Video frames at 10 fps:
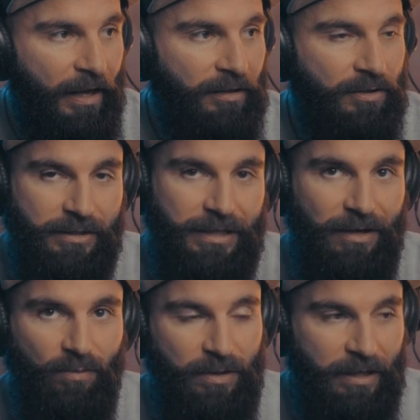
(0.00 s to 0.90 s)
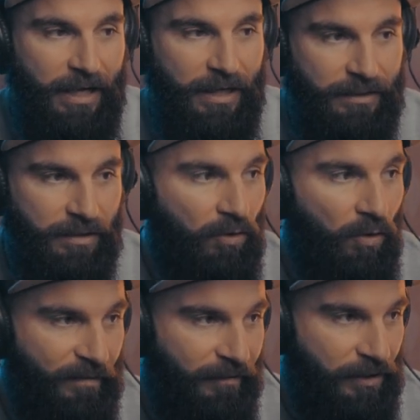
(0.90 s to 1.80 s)
that because that one has
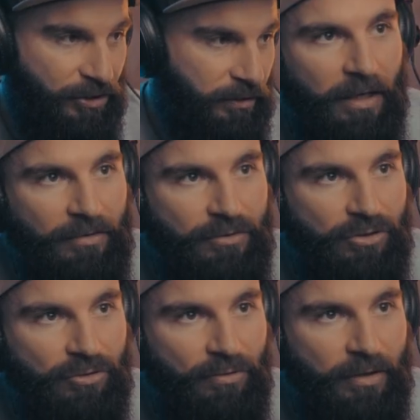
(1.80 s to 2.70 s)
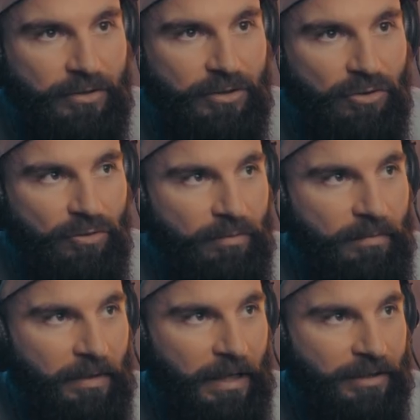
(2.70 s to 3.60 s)
crop function. Go to the
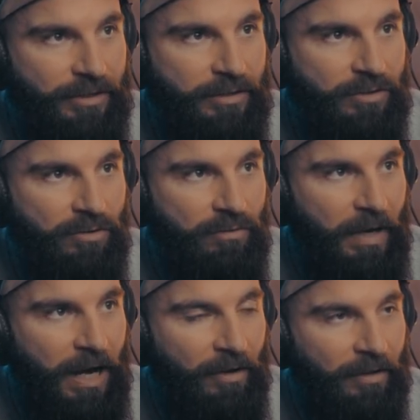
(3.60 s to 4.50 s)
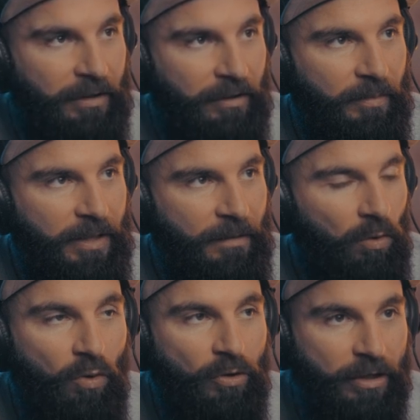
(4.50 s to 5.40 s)
zoom and just zoom out a little bit,
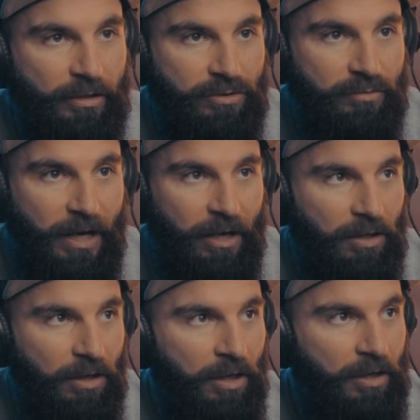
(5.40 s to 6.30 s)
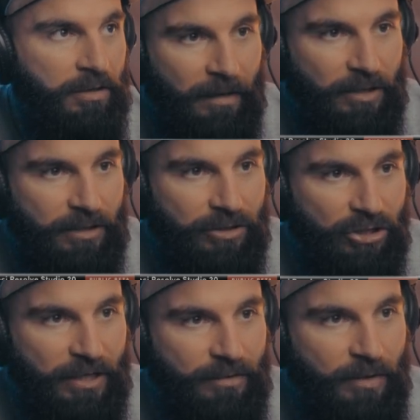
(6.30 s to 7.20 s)
or you can zoom out a lot. Image
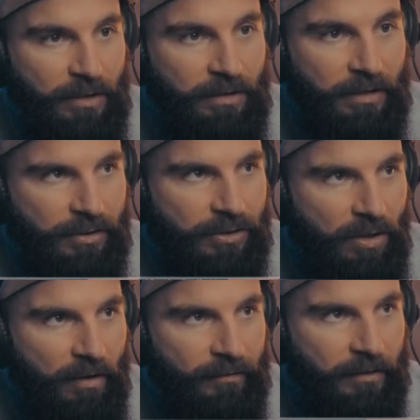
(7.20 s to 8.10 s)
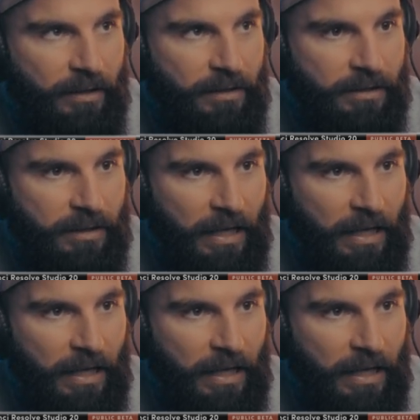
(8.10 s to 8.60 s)
adjustment, softness,